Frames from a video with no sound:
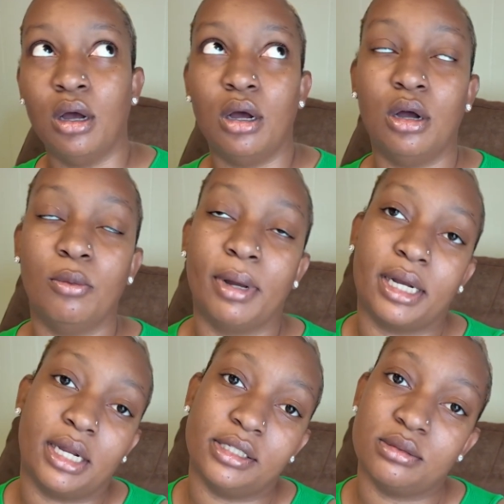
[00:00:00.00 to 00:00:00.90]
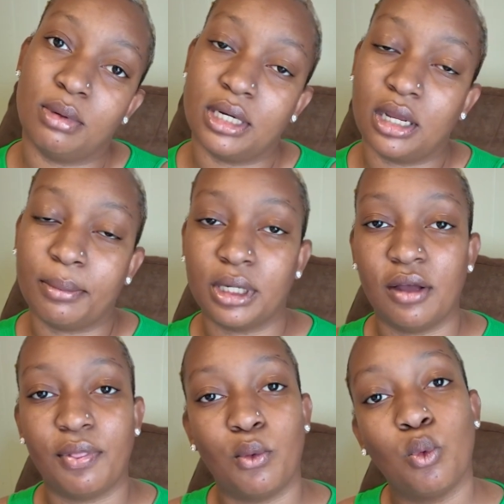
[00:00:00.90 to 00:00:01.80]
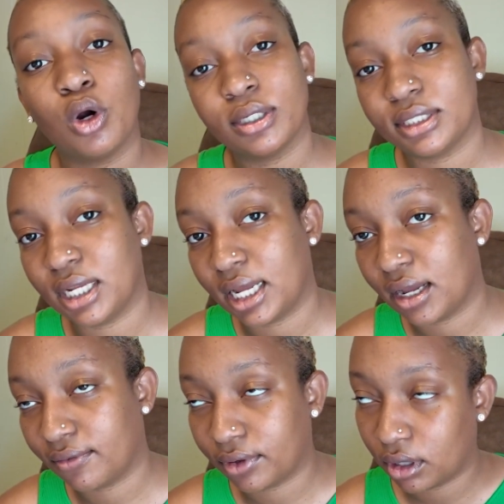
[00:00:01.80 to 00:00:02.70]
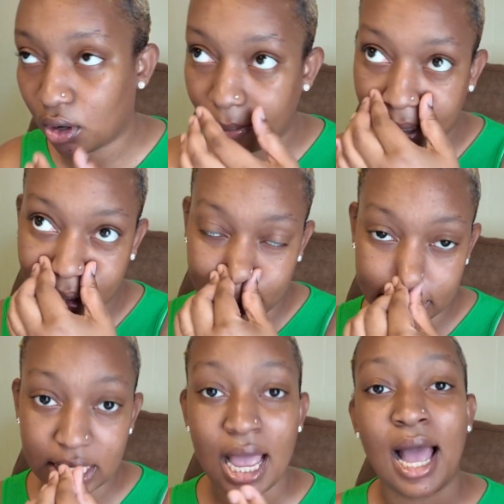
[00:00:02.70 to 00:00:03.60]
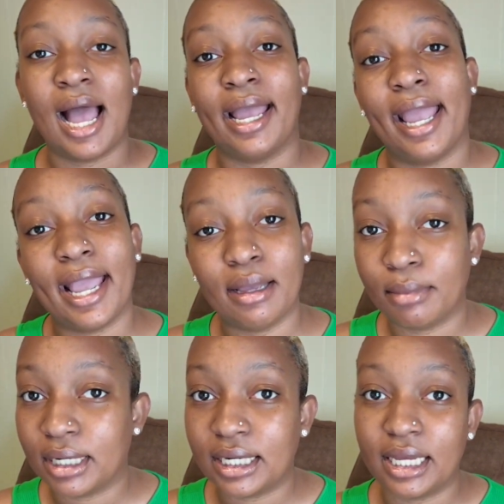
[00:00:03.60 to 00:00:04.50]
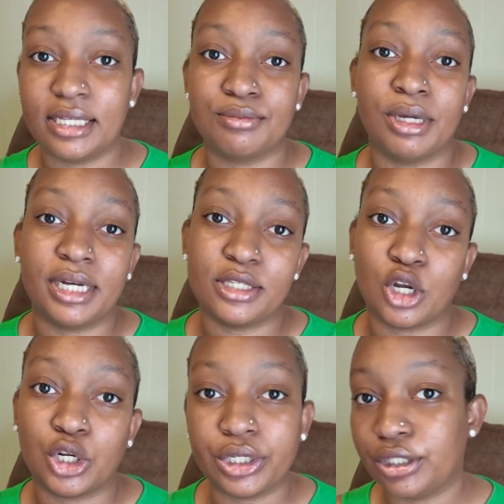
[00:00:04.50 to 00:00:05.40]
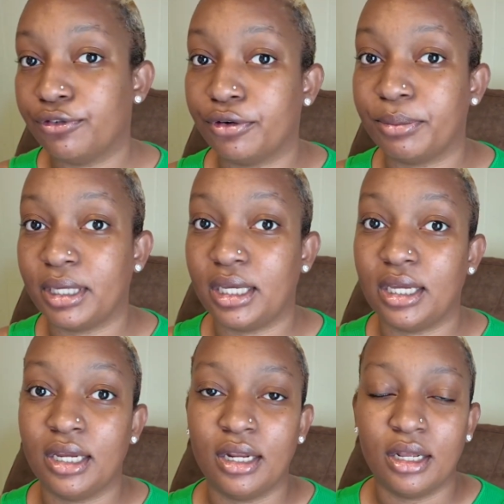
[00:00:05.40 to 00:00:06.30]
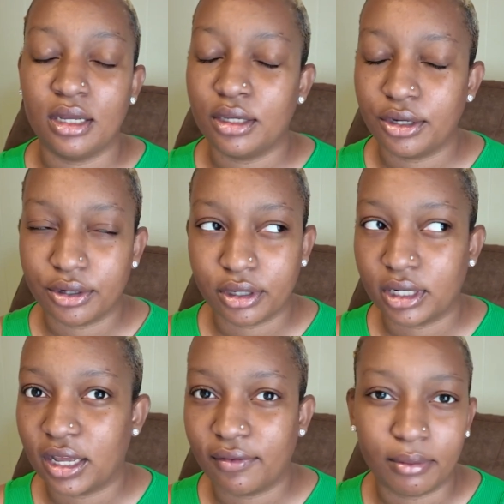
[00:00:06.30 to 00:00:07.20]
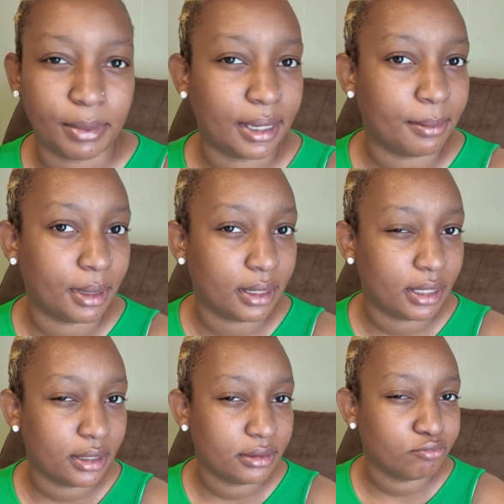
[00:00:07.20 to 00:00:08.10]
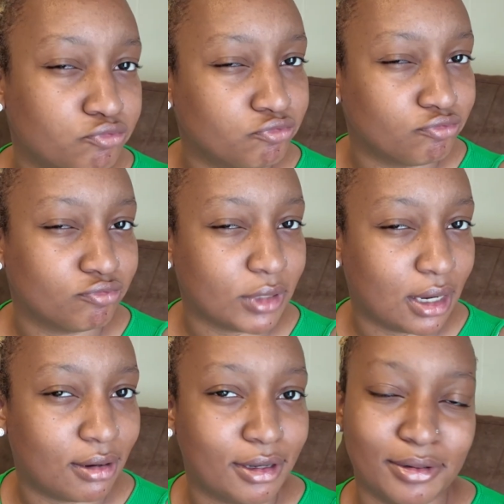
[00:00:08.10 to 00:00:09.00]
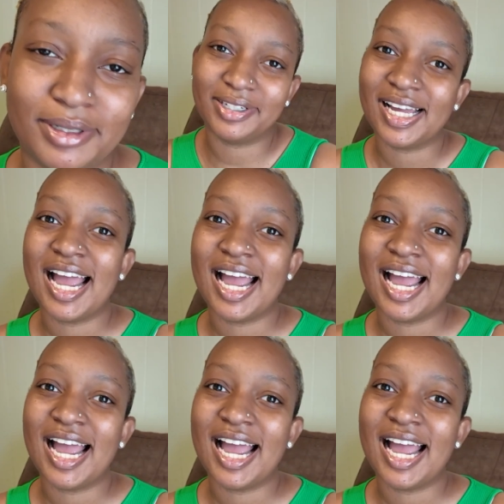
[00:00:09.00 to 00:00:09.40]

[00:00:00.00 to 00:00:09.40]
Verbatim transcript: oh my god, it's Monday. I'm gonna have the worst day ever. Oh my gosh, I hate Mondays. Mondays aren't good for me. You're gonna have a bad Monday. I don't know.